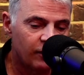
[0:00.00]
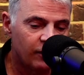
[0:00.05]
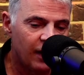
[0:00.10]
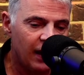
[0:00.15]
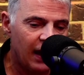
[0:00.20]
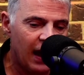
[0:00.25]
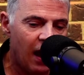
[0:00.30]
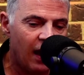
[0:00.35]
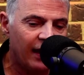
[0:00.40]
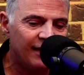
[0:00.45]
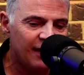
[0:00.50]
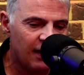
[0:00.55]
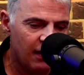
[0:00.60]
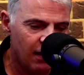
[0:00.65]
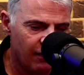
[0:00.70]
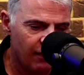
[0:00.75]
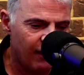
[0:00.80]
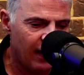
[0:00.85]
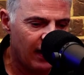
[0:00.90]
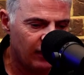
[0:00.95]
The idea
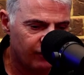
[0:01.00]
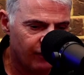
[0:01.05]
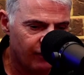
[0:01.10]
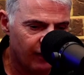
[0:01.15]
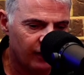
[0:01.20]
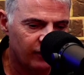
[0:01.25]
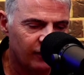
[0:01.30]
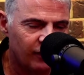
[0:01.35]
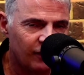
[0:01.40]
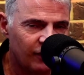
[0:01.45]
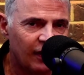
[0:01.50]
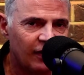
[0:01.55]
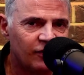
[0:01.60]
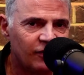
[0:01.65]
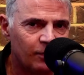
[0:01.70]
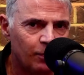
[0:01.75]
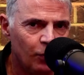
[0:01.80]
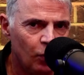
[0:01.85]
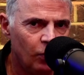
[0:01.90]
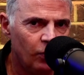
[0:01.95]
of hedge funds is they
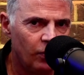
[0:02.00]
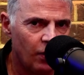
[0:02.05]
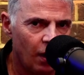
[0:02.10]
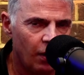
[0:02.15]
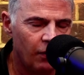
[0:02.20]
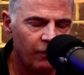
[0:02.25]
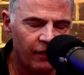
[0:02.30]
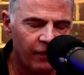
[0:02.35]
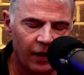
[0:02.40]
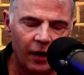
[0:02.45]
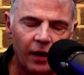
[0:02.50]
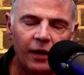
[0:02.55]
smooth over,